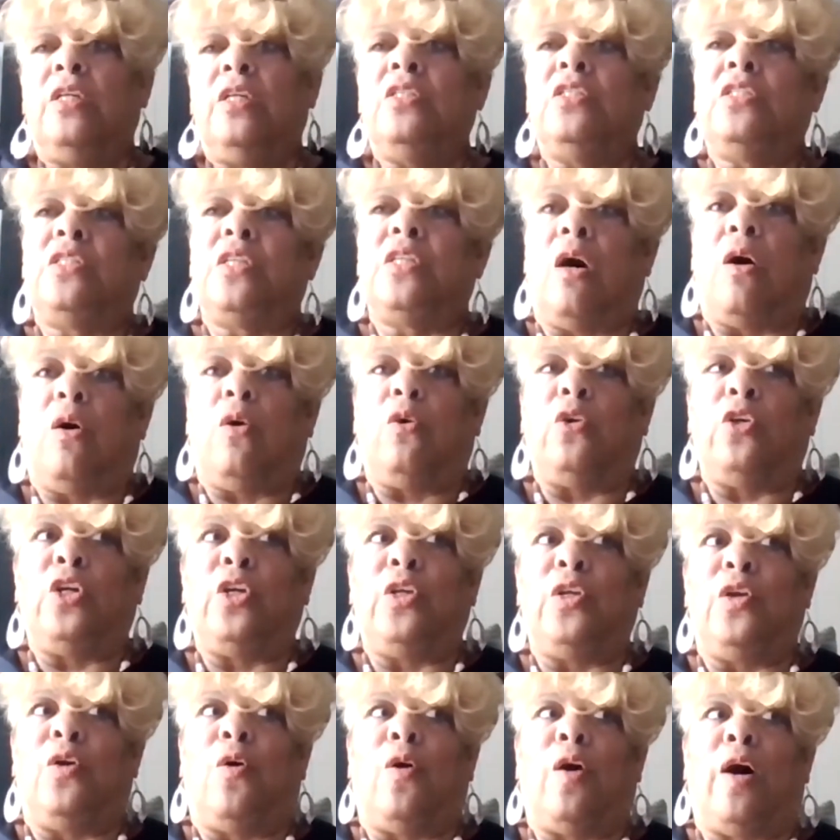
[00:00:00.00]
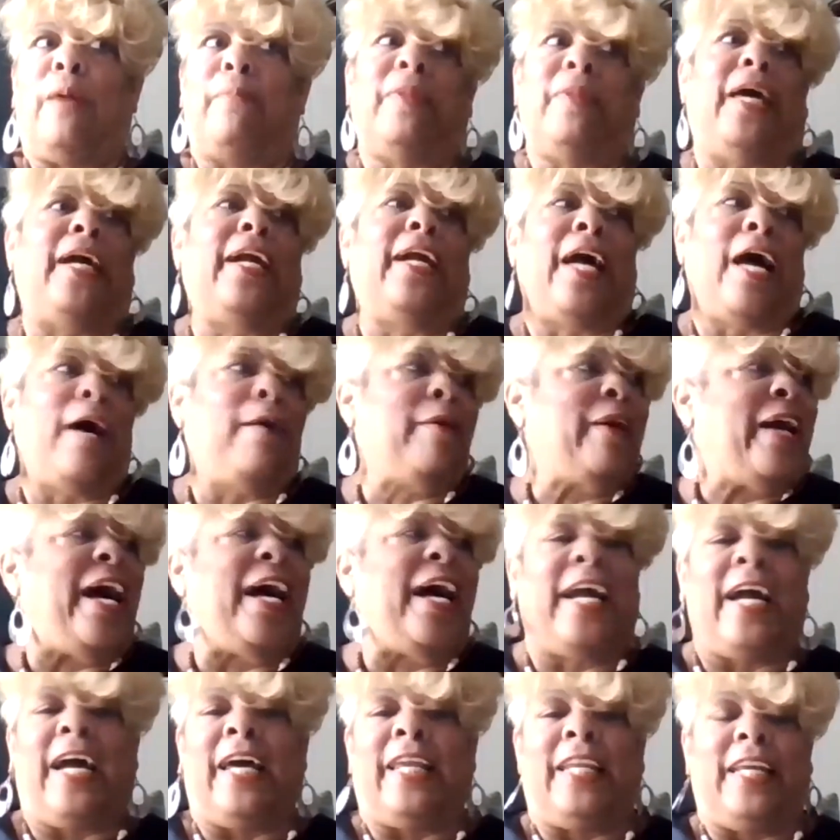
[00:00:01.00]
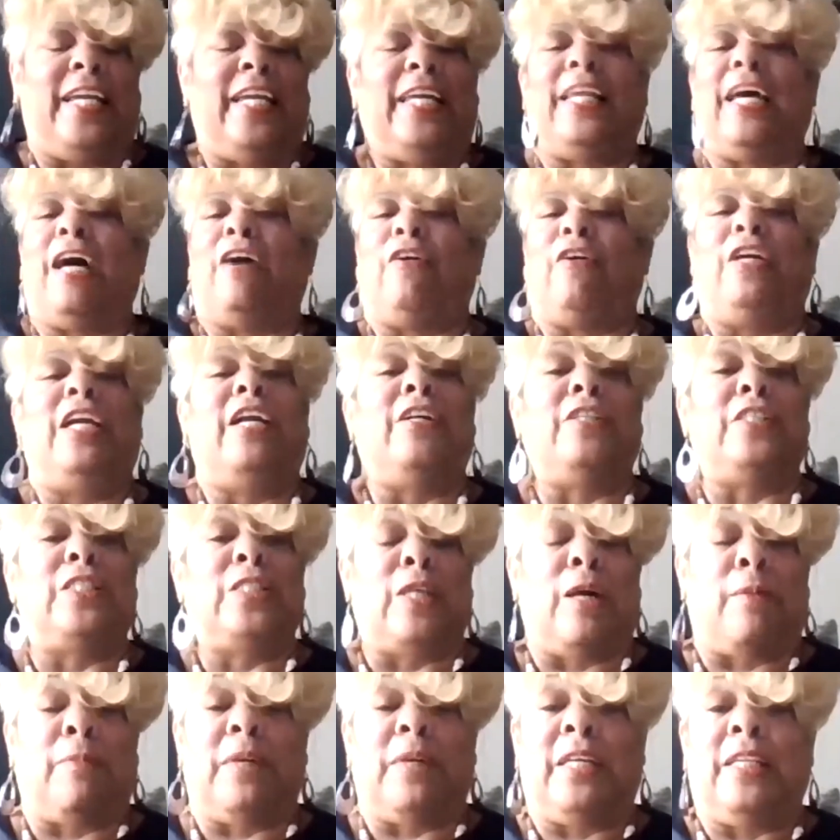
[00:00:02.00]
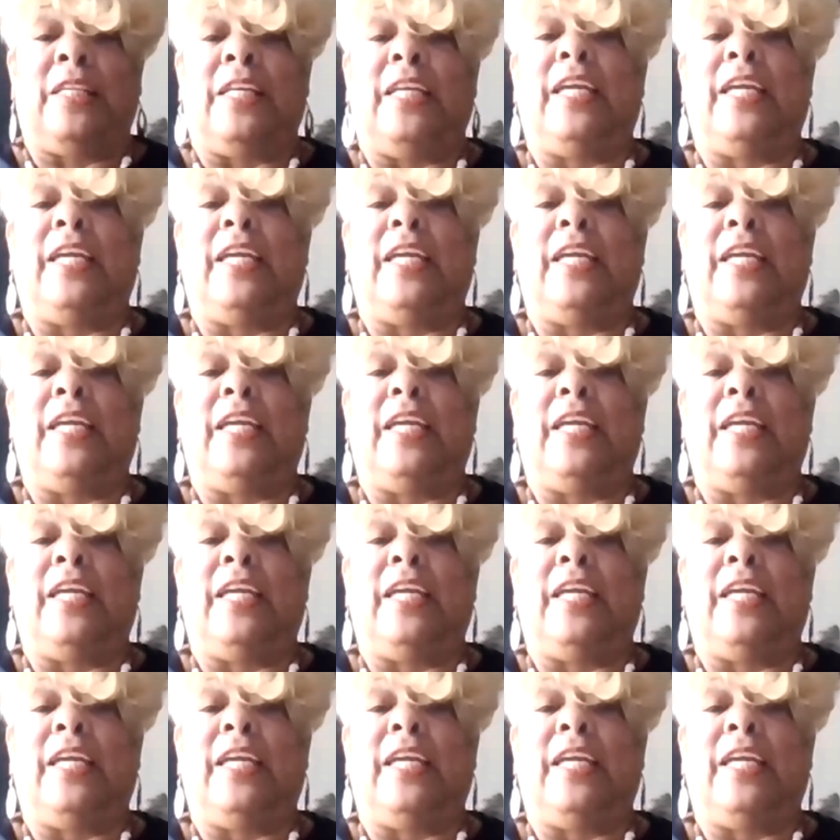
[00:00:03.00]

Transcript: So, I'm like, I got to get out here. So I'm going to